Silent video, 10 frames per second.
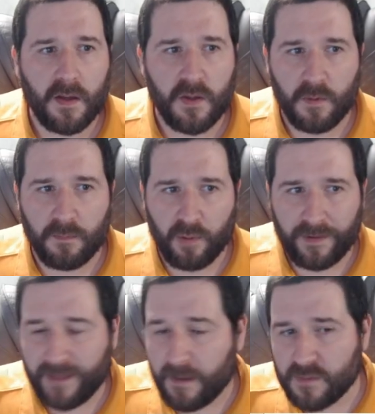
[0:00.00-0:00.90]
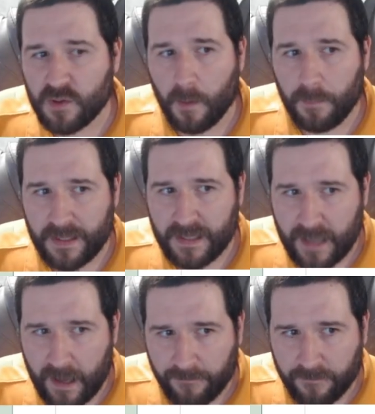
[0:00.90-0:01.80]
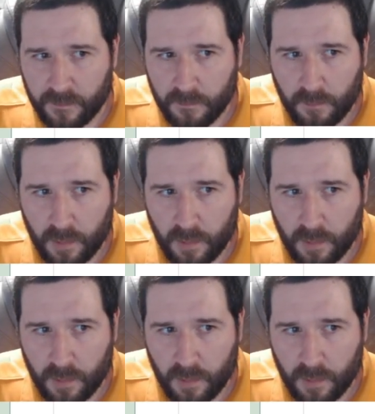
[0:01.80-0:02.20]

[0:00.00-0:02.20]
You would print them to a PDF,